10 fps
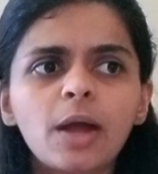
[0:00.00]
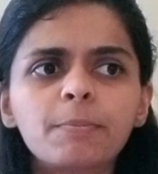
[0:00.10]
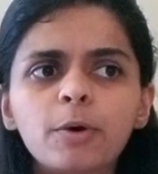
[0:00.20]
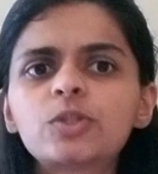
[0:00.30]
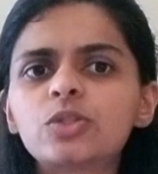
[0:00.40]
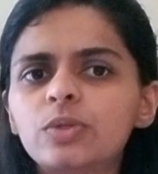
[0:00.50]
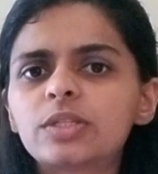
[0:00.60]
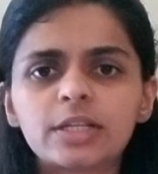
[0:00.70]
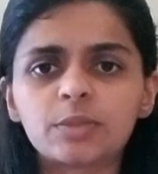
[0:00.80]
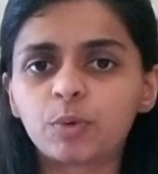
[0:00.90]
most students
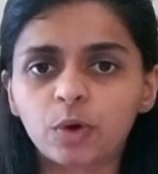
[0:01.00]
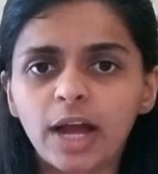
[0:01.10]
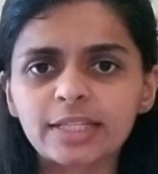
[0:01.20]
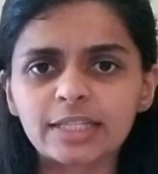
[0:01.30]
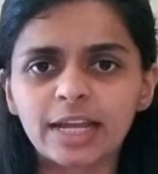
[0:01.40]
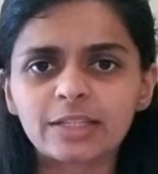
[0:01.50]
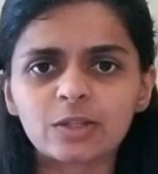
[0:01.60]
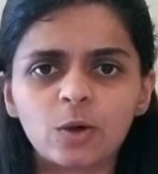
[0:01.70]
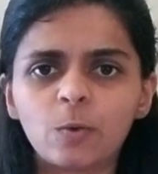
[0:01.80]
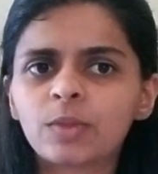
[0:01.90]
tend to procrastinate.
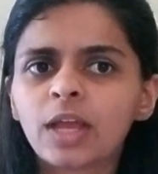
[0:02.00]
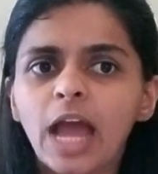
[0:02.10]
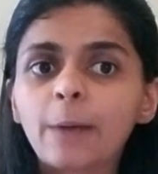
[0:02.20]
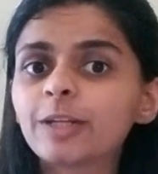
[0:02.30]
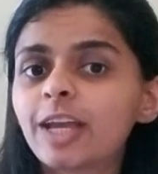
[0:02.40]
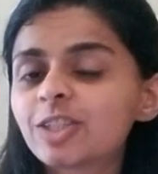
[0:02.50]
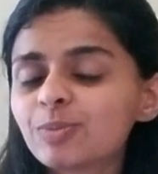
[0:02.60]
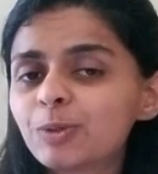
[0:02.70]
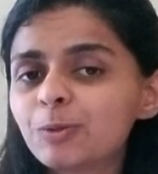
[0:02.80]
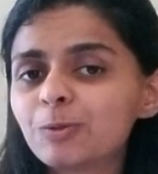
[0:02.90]
So
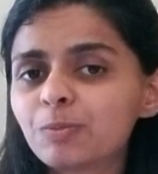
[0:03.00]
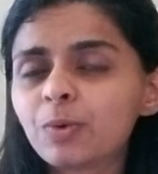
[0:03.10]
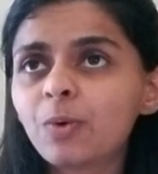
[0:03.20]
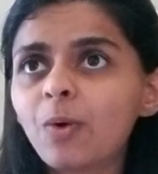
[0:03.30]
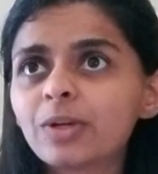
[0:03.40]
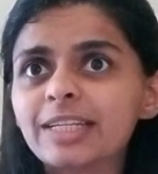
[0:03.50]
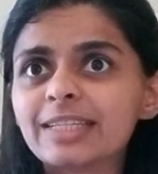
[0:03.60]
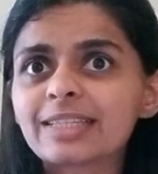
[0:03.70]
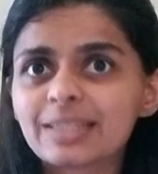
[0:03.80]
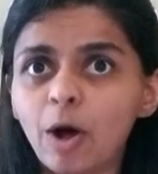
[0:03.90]
application pool
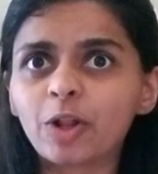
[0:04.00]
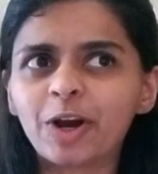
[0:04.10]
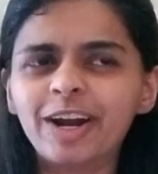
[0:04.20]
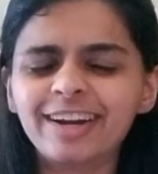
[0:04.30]
is smaller.